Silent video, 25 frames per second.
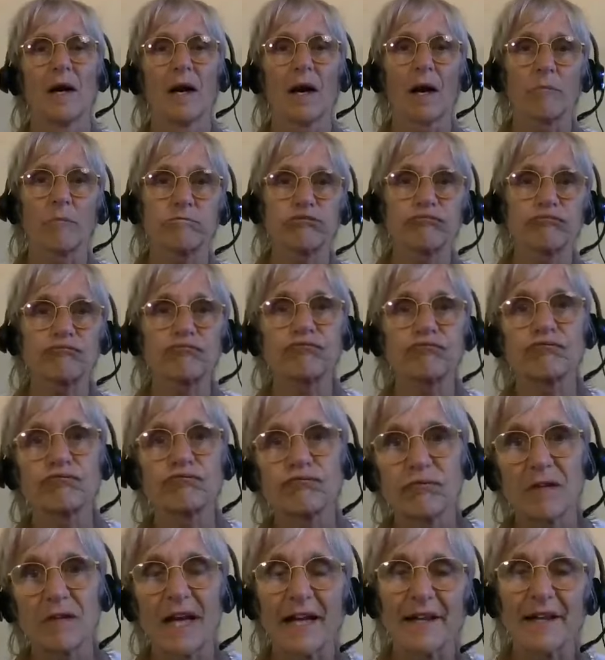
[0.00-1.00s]
like
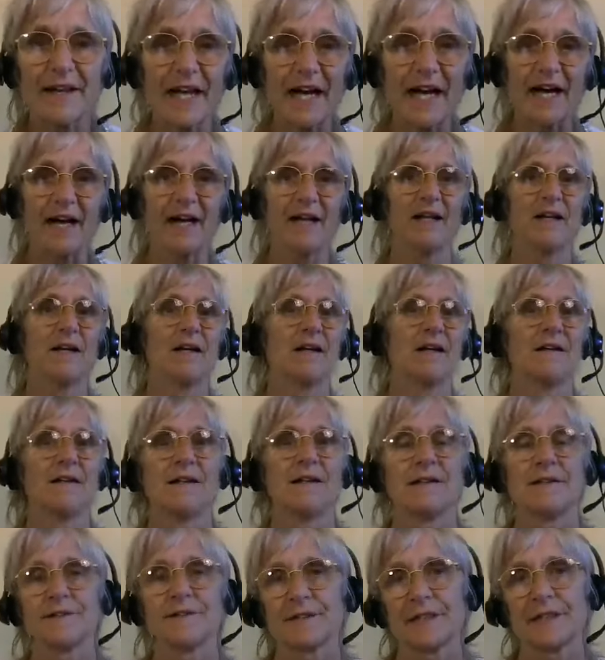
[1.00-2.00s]
like that.
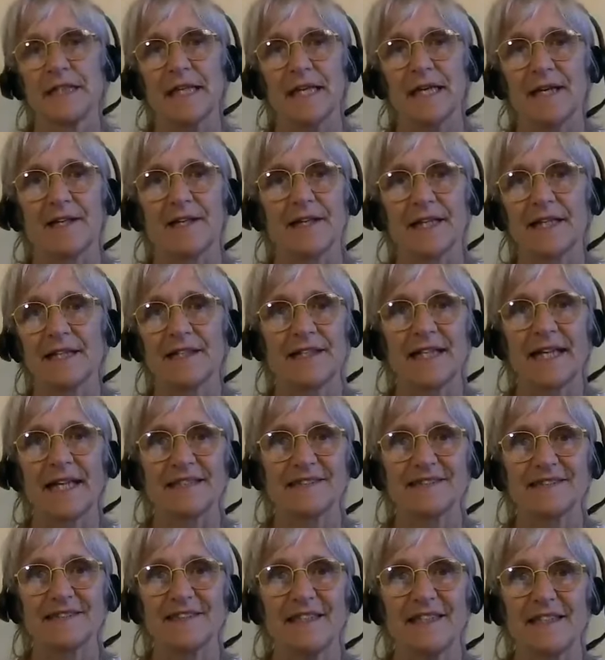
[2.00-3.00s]
Yeah, then
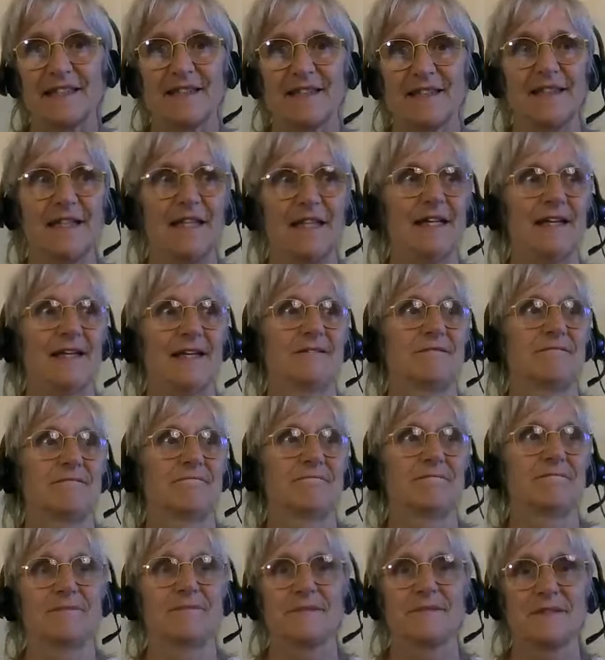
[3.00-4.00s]
that's it. Yeah,
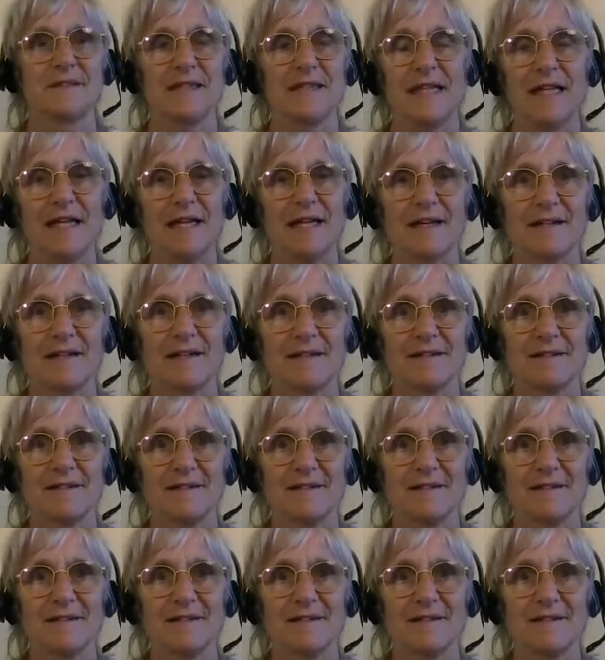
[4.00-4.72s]
yeah.